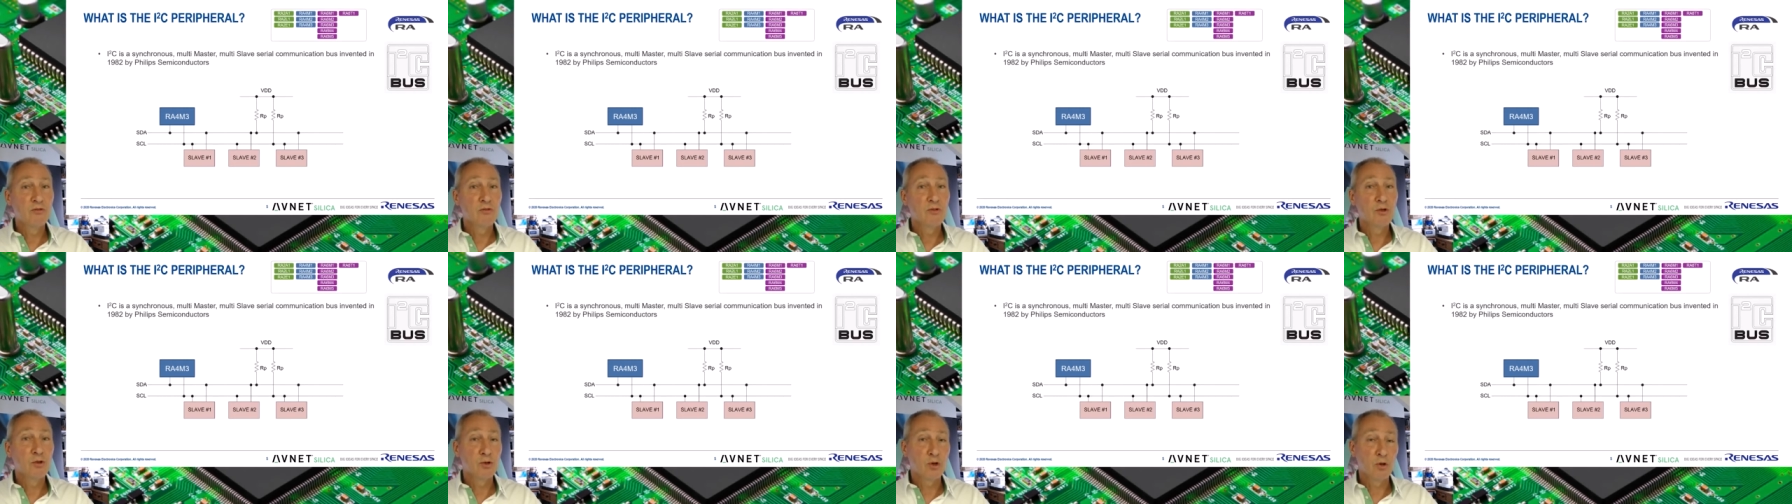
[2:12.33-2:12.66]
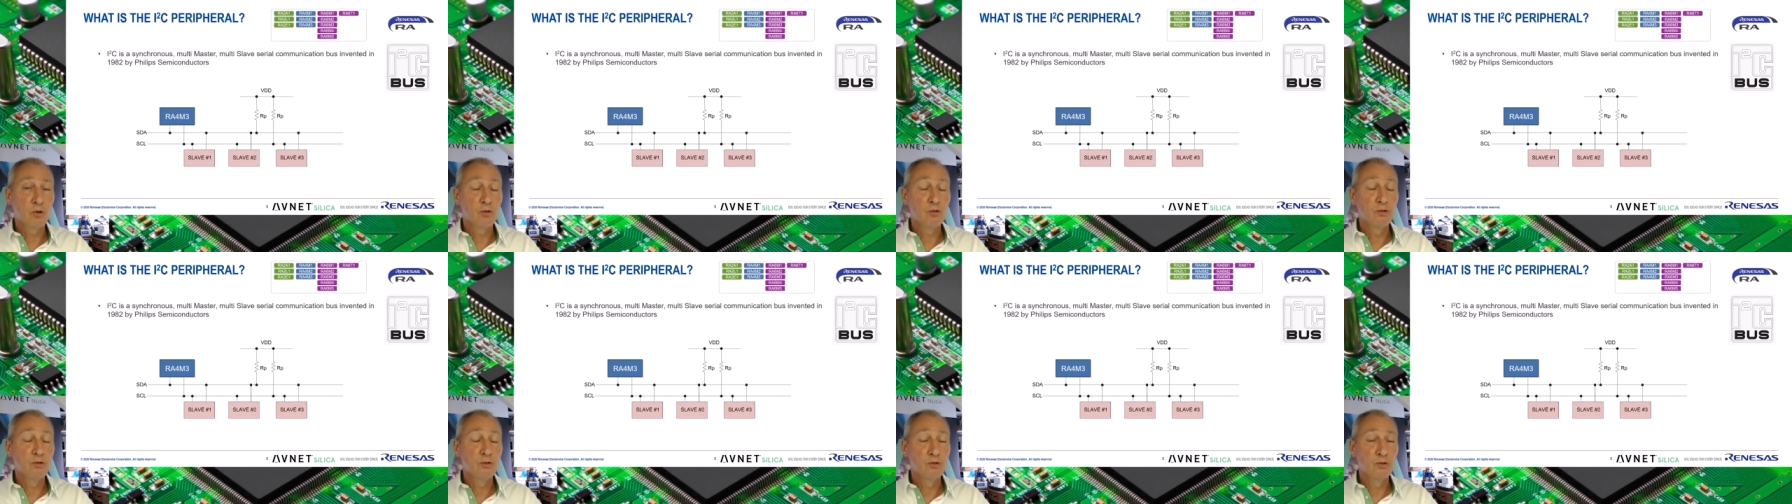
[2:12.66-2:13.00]
also
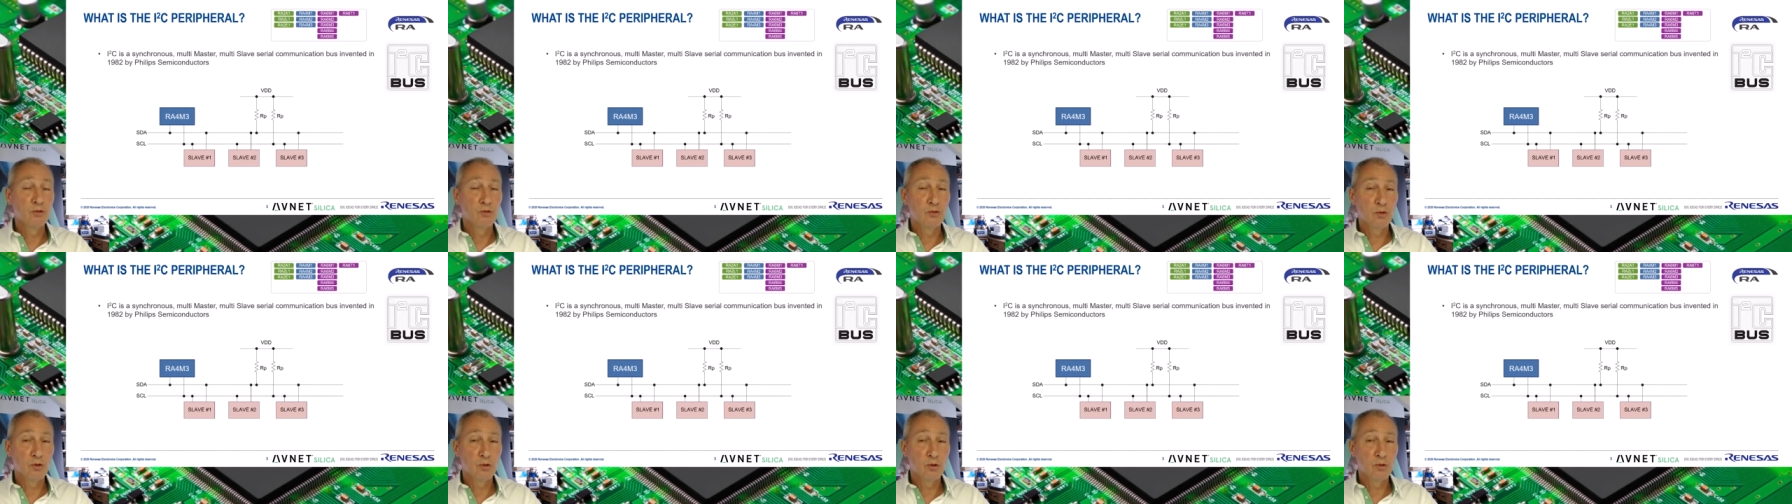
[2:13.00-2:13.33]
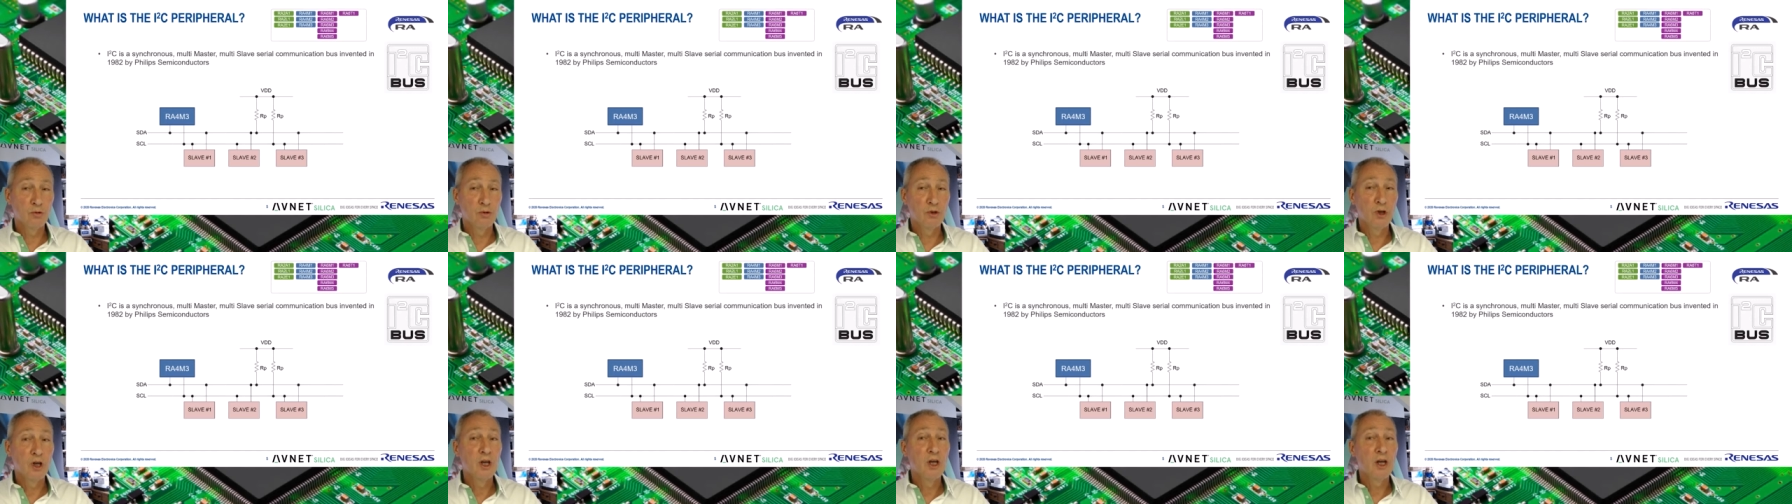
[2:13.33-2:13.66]

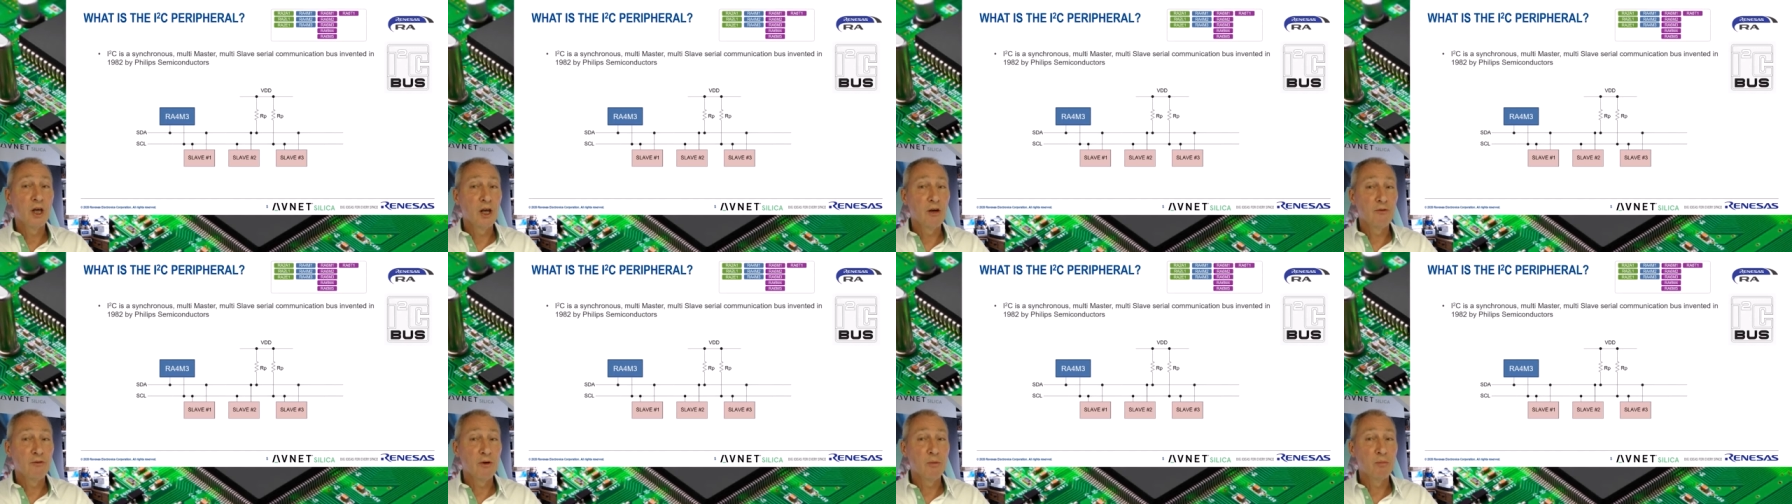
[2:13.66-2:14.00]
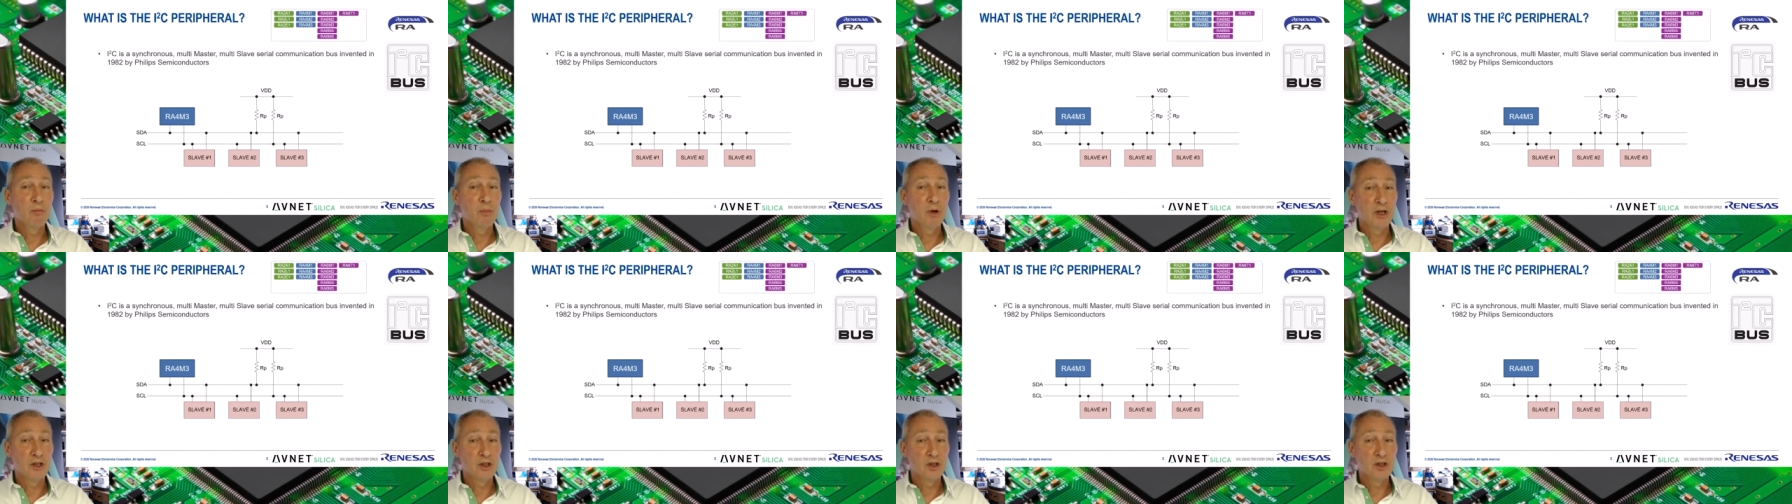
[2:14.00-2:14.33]
called F M
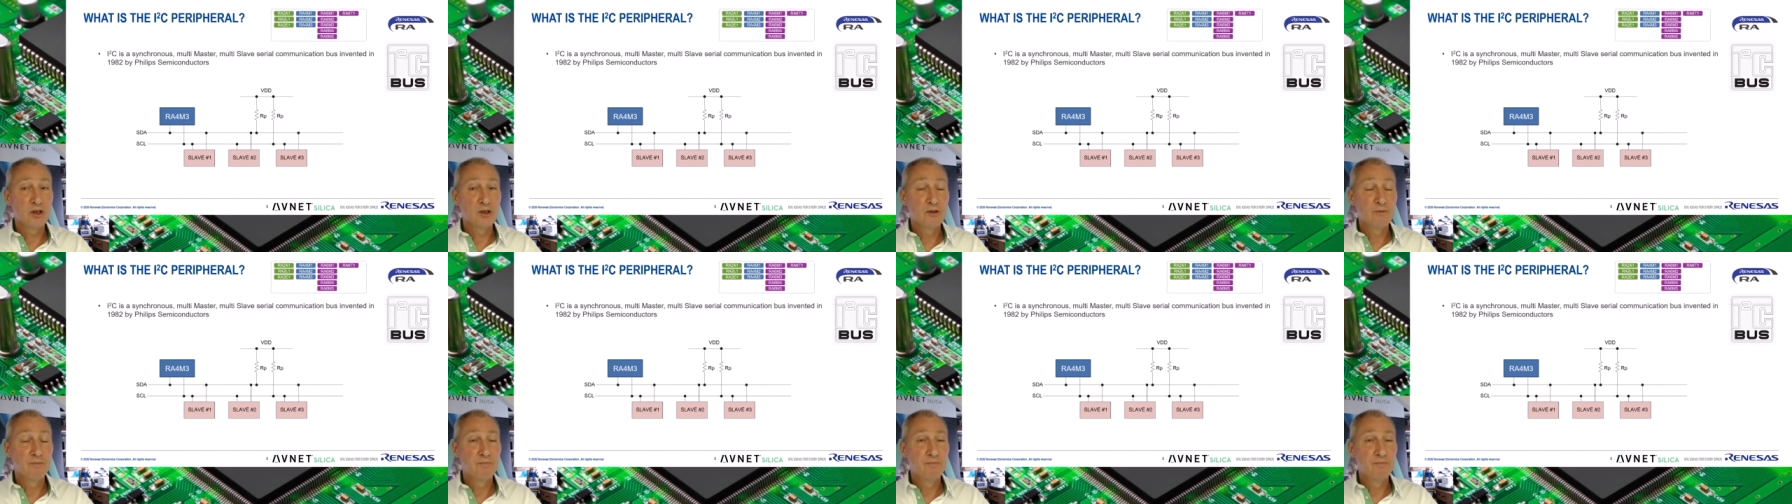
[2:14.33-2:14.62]
plus.